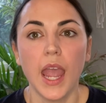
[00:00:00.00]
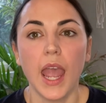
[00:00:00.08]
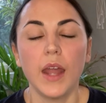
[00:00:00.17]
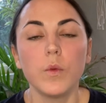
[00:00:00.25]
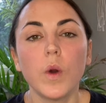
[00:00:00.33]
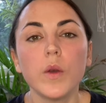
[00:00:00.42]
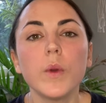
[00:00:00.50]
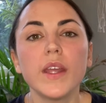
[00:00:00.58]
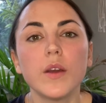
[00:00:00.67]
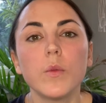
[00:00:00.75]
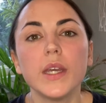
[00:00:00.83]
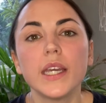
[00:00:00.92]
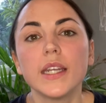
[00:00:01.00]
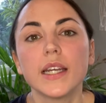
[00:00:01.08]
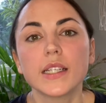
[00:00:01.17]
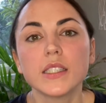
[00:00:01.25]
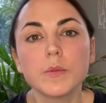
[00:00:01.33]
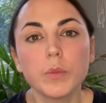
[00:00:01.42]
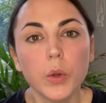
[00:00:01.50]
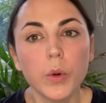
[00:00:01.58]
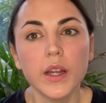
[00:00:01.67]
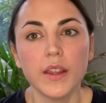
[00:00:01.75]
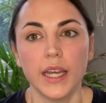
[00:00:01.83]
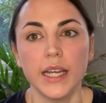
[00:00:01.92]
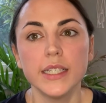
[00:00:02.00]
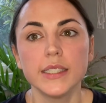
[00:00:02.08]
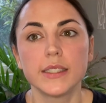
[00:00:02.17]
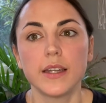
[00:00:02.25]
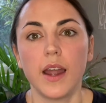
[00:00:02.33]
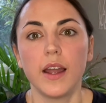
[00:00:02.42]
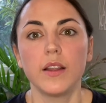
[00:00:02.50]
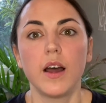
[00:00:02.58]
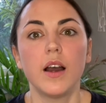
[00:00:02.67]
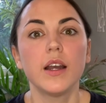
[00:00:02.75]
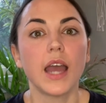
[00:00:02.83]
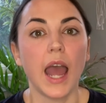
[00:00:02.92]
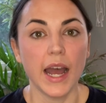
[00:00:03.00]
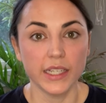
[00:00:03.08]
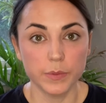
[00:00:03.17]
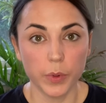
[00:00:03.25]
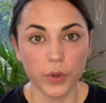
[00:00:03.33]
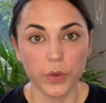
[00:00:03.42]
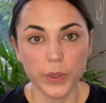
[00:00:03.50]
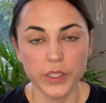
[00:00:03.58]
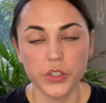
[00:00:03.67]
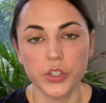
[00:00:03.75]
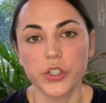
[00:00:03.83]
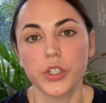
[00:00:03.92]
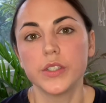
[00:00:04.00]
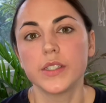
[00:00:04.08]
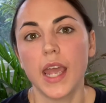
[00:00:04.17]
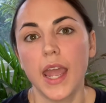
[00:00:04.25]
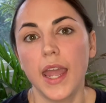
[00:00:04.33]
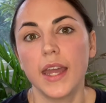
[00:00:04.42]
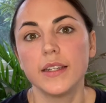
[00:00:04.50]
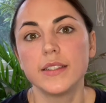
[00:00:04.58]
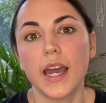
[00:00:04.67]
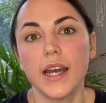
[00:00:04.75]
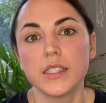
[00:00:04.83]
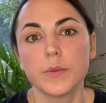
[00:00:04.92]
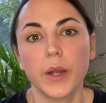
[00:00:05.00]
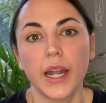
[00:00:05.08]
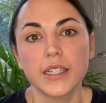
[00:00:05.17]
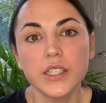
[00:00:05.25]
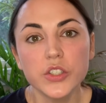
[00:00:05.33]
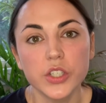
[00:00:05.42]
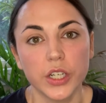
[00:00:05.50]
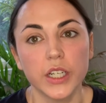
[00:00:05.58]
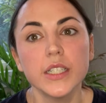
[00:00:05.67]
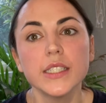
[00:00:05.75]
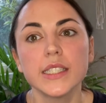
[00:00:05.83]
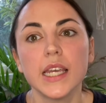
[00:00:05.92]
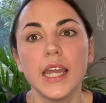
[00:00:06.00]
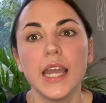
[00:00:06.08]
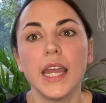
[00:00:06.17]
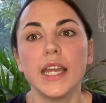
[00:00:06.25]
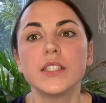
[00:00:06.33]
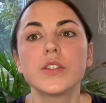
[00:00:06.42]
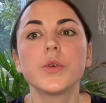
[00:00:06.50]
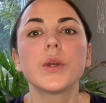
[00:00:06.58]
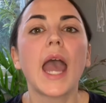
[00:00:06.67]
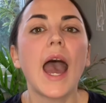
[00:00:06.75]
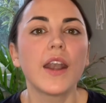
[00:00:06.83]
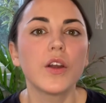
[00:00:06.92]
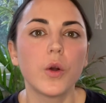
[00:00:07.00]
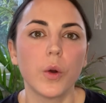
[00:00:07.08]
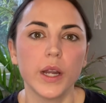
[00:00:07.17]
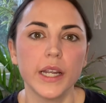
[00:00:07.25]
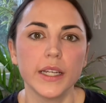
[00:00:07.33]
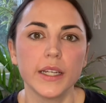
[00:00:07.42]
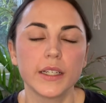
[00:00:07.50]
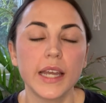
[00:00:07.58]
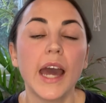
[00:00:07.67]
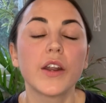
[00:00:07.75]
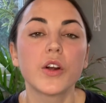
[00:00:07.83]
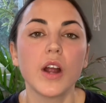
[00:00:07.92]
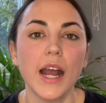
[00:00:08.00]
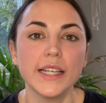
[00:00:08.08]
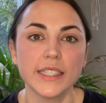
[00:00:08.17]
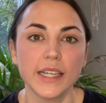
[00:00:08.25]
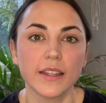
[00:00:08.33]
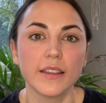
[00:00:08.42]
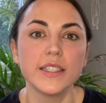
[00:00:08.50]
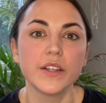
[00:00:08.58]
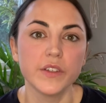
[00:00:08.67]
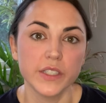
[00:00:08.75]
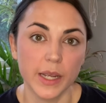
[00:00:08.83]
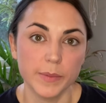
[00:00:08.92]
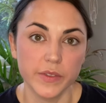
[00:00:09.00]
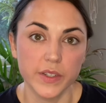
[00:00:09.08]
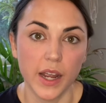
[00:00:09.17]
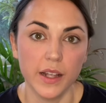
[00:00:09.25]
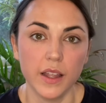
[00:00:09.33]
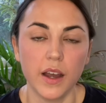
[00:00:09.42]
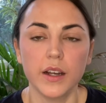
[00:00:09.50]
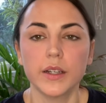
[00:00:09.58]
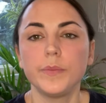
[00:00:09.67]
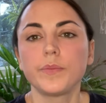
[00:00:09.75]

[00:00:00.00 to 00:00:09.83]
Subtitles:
And one way that we can explore this dialogue as both researchers and as practitioners is through categorizing the different types of dialogue.